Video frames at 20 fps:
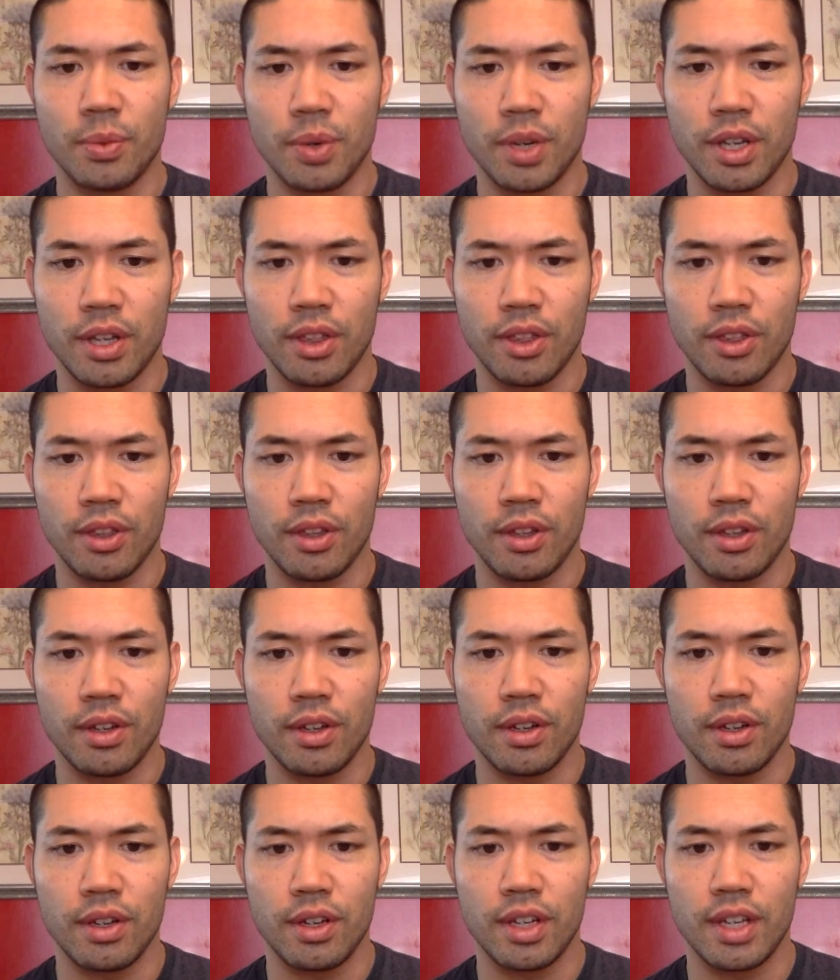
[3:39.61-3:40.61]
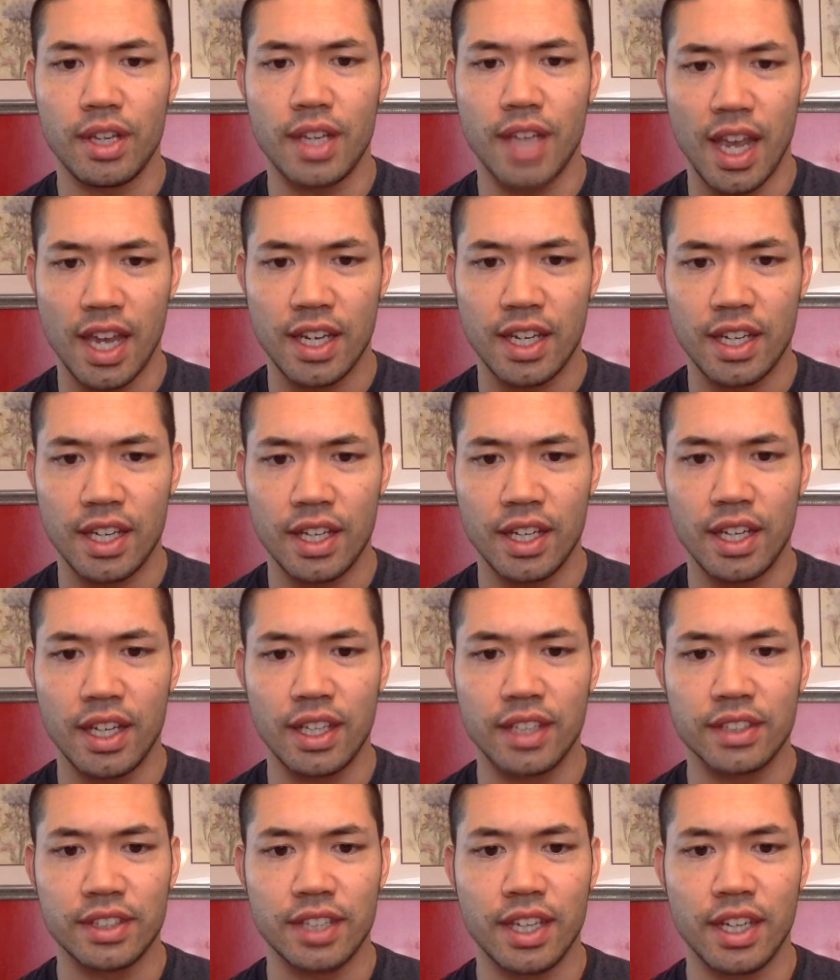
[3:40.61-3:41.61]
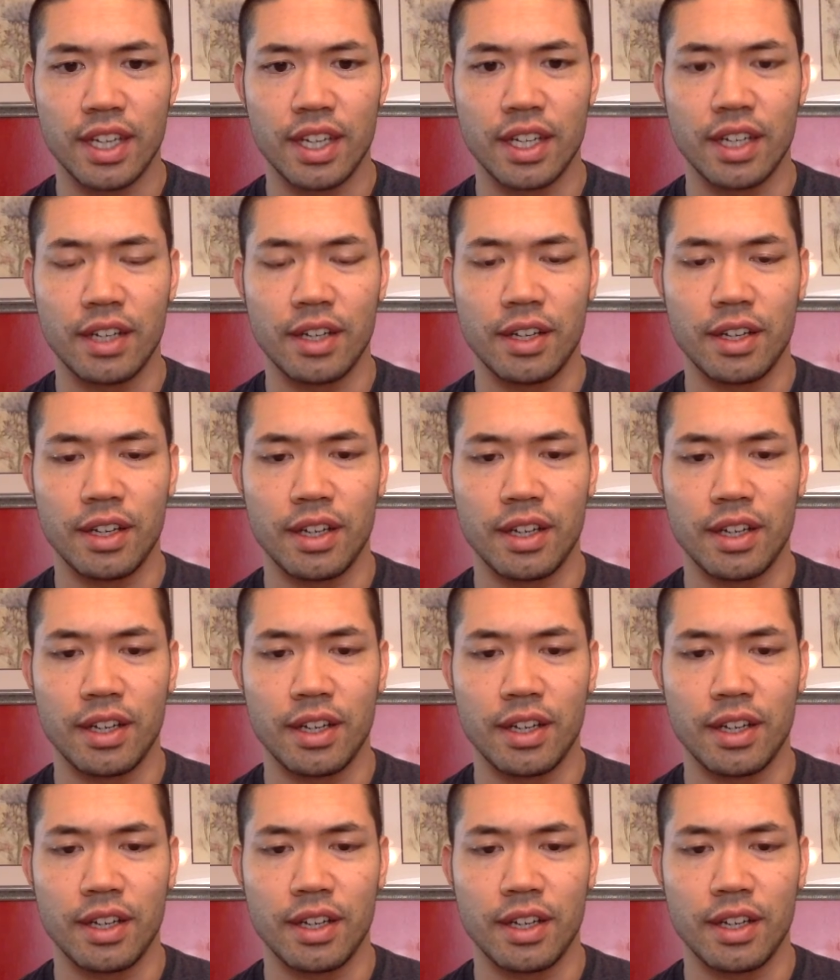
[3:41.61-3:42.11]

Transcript: with gaining is hitting,